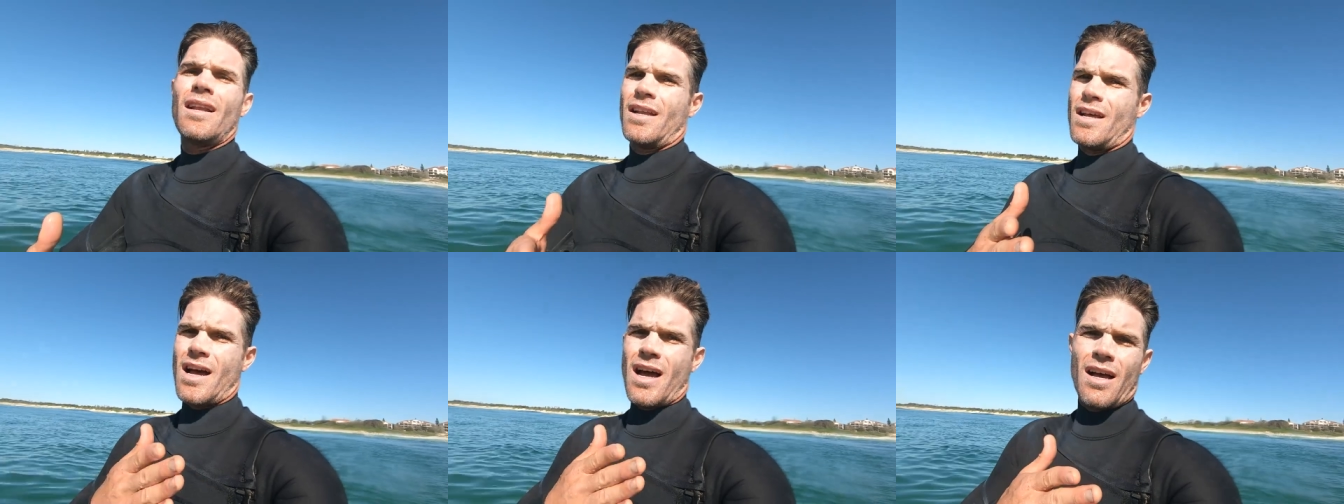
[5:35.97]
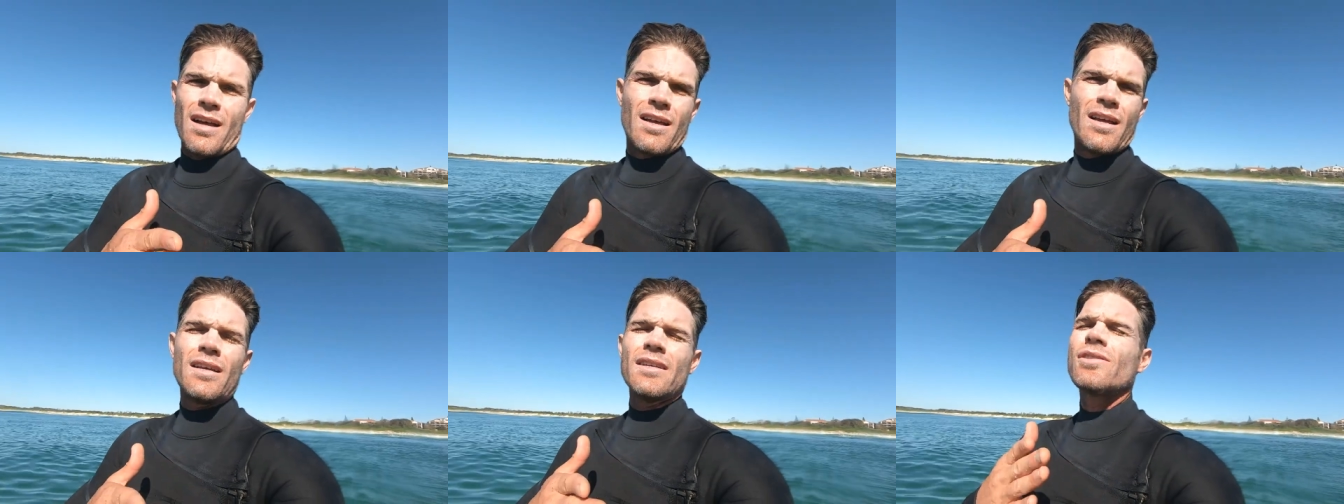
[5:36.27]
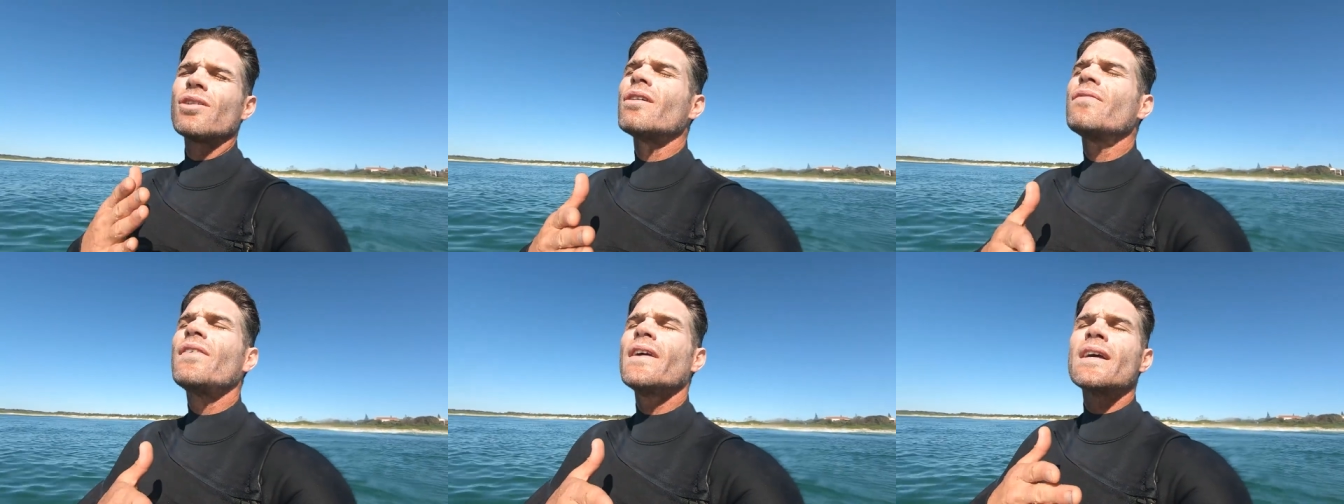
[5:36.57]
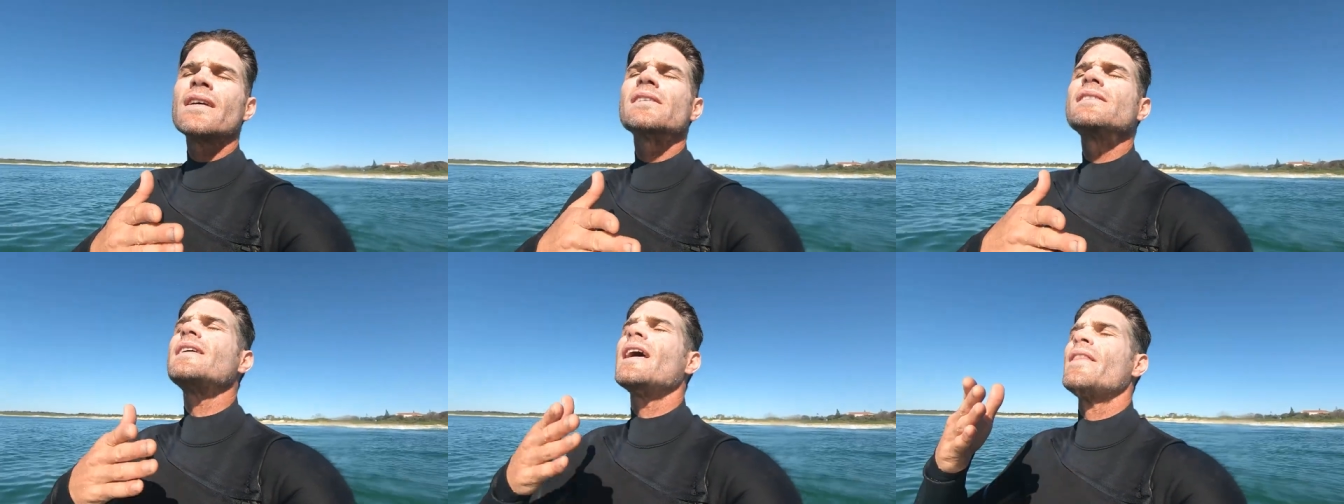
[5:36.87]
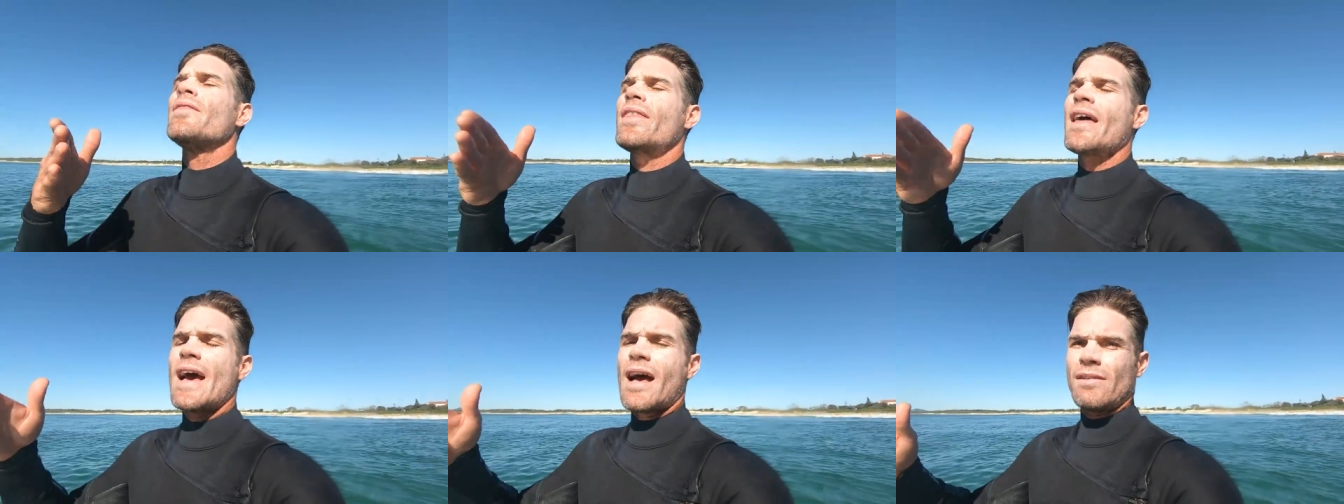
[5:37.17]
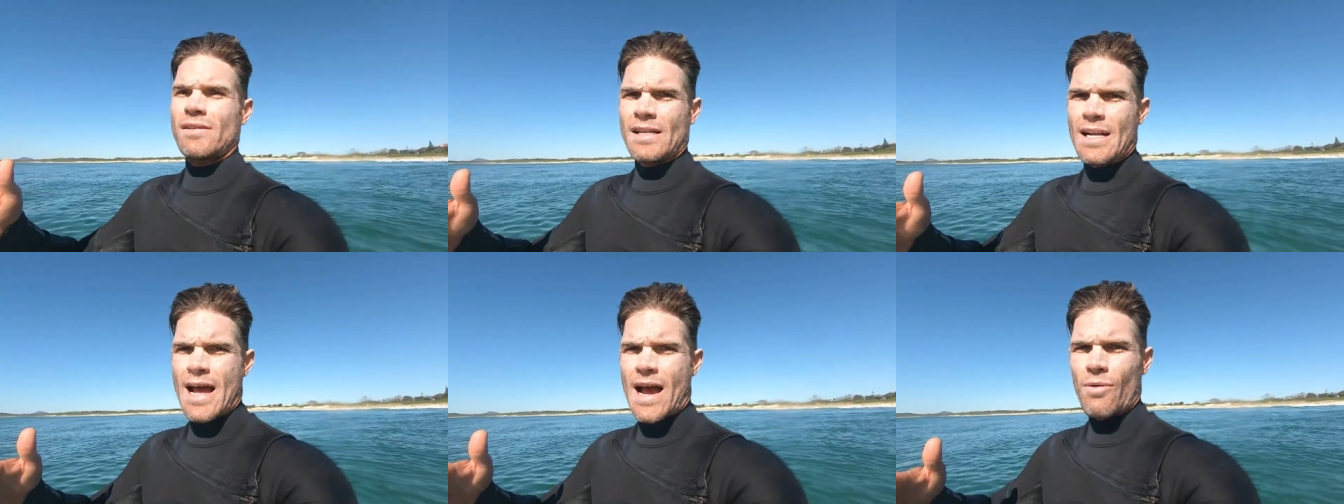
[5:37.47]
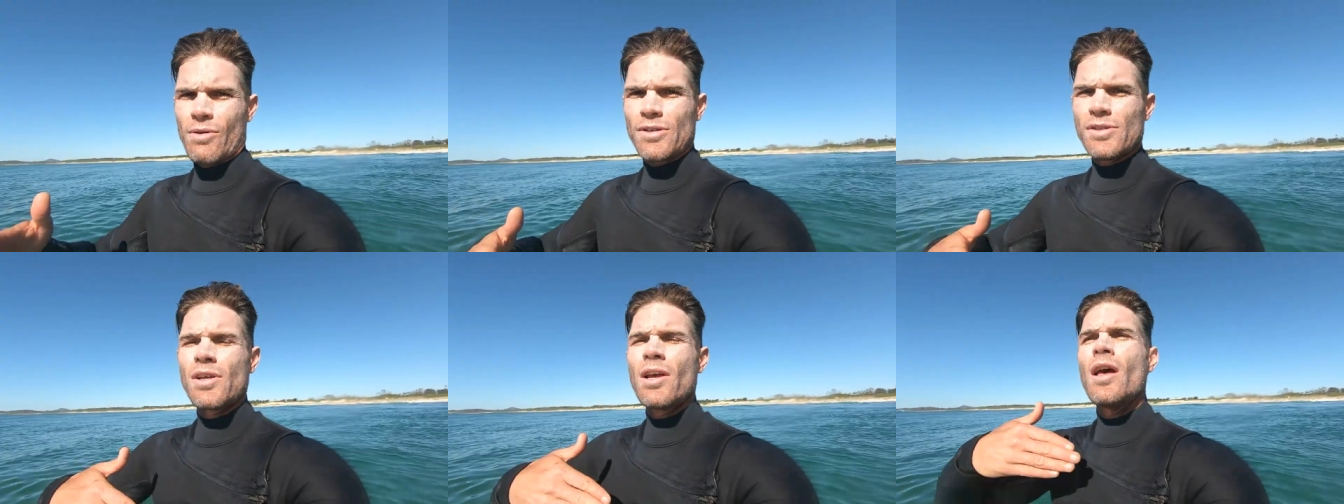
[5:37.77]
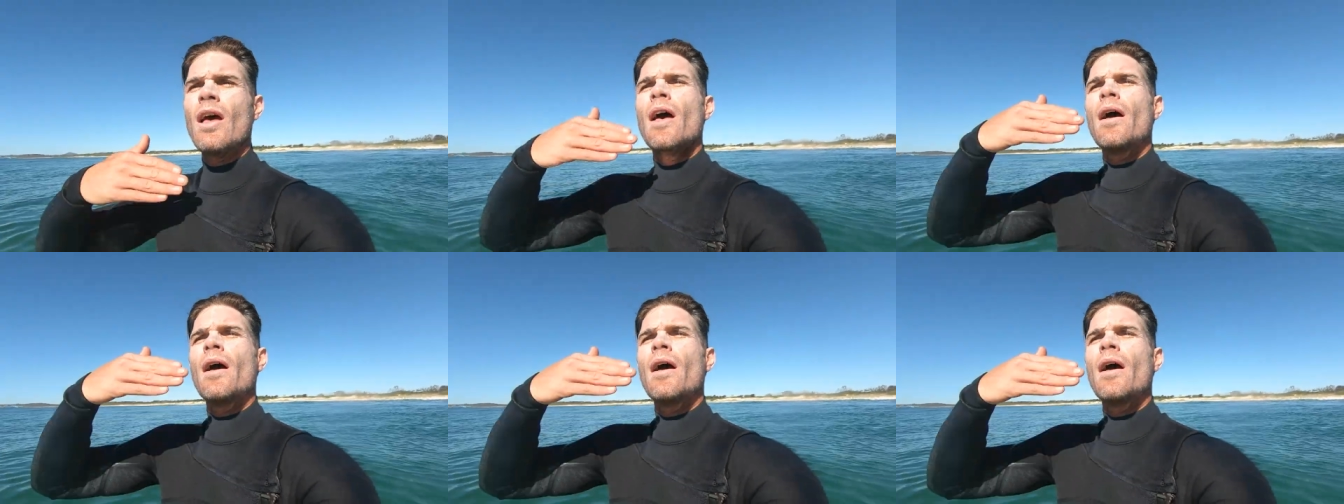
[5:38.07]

No, surfing is 10,000 hours.